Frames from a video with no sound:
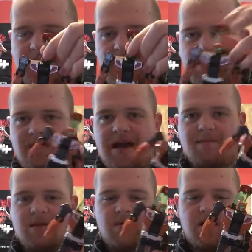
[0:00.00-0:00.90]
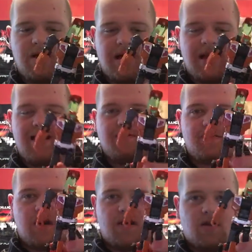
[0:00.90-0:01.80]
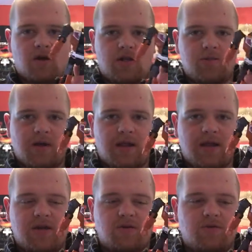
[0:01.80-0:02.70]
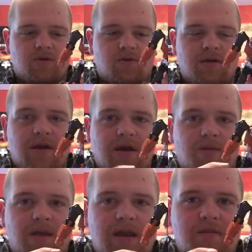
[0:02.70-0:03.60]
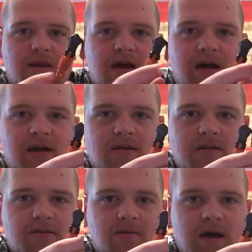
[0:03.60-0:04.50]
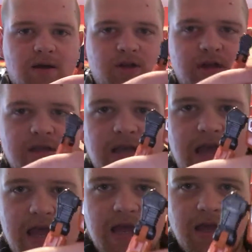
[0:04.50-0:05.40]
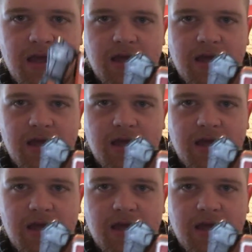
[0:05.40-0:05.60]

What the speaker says: we have Afterburner, and Afterburner looks really cool. Mainly because, well, as you can see,